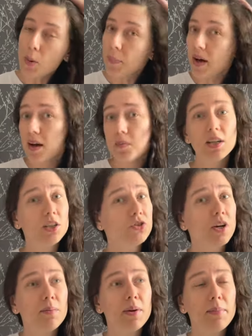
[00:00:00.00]
but I'm going to
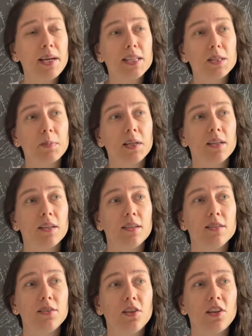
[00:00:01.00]
try my best,
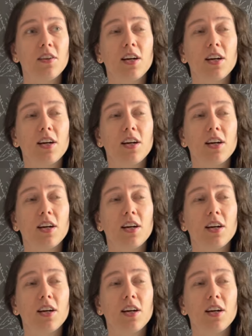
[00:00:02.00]
because, you know,